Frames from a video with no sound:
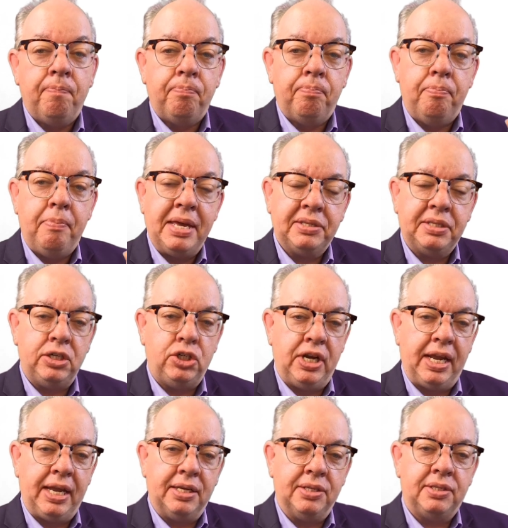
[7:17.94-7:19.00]

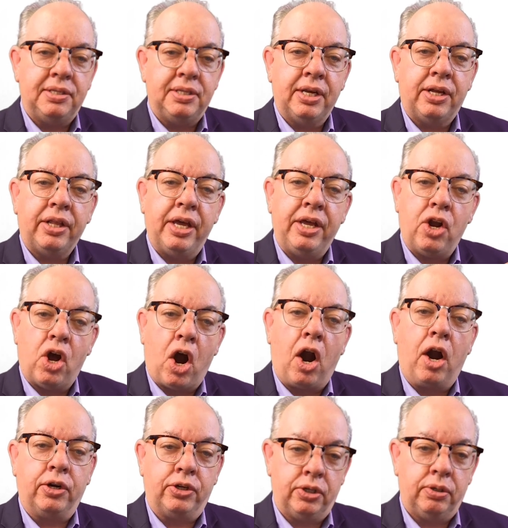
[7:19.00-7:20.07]
Messaging is still an
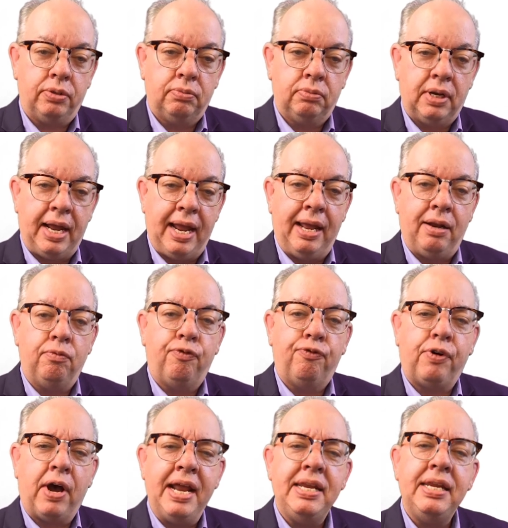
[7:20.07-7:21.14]
art in
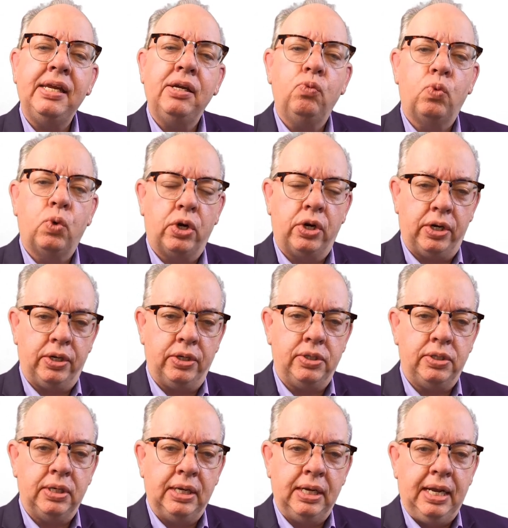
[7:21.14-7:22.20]
finding
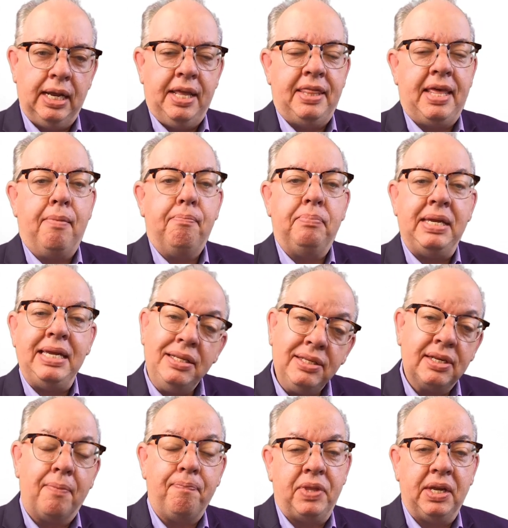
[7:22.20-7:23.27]
words that mean
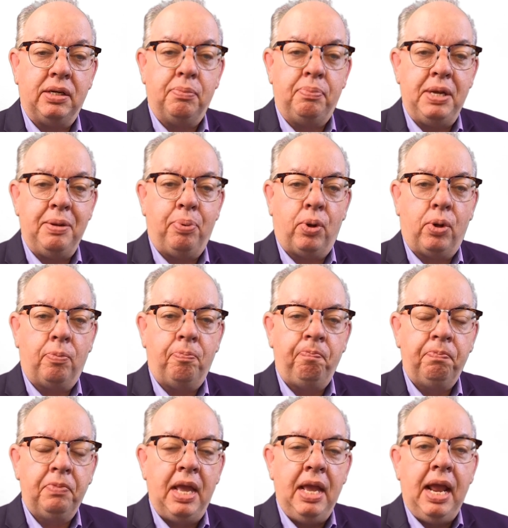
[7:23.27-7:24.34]
something to people
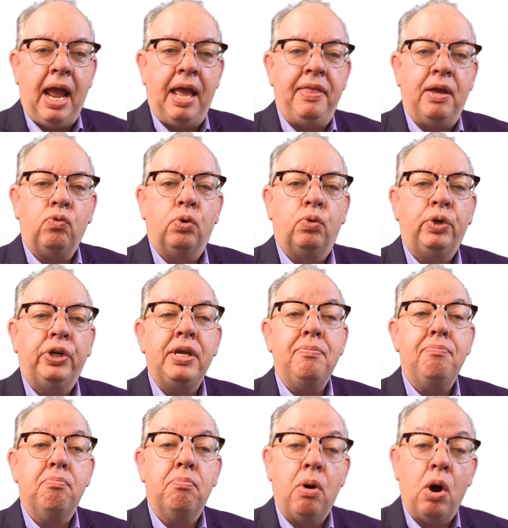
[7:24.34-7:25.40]
and that will really
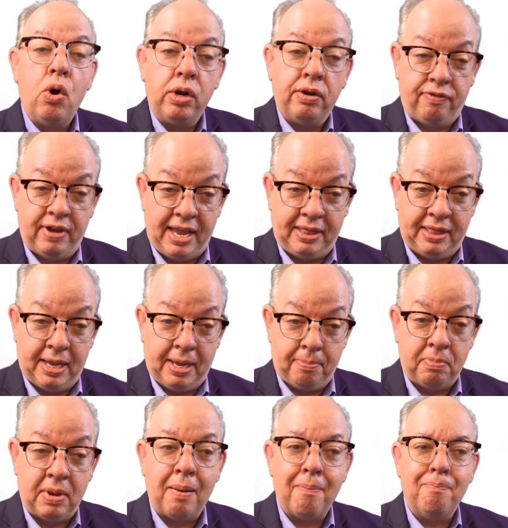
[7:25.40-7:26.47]
motivate
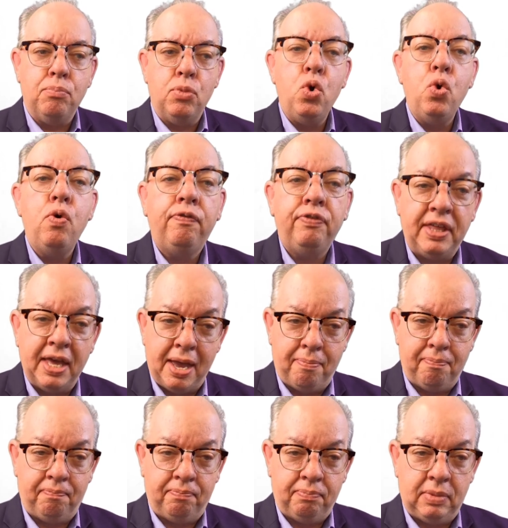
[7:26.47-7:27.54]
them, move
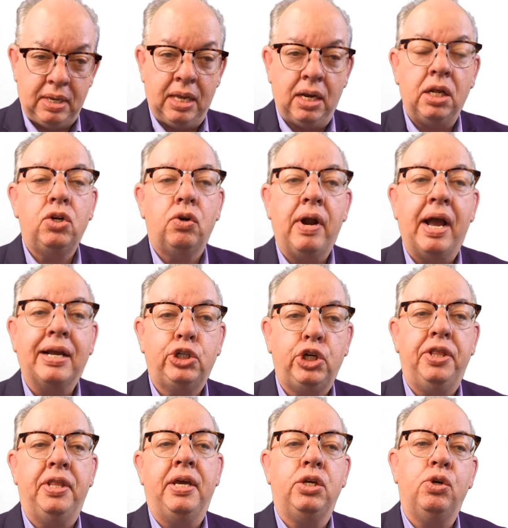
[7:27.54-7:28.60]
them in a
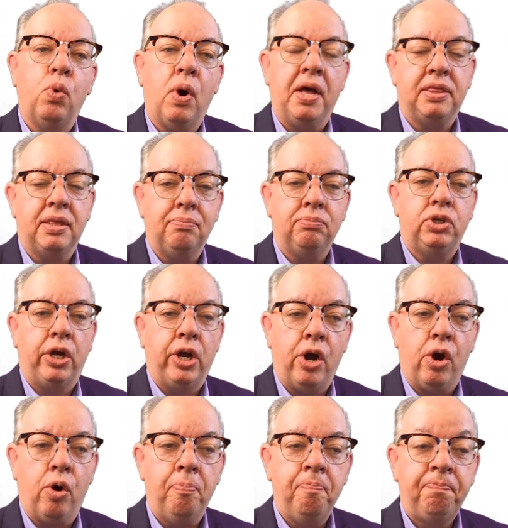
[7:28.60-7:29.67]
direction that you want them to
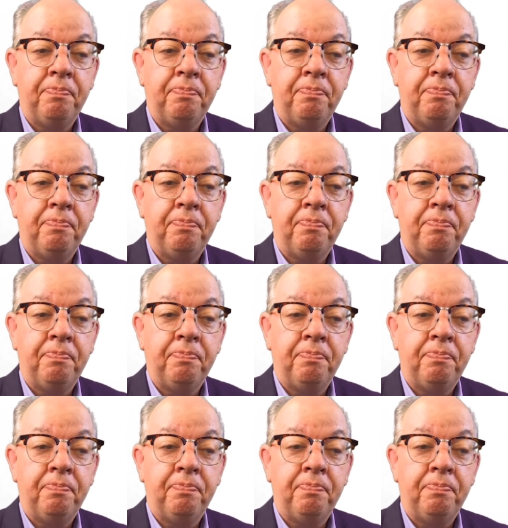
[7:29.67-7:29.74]
go.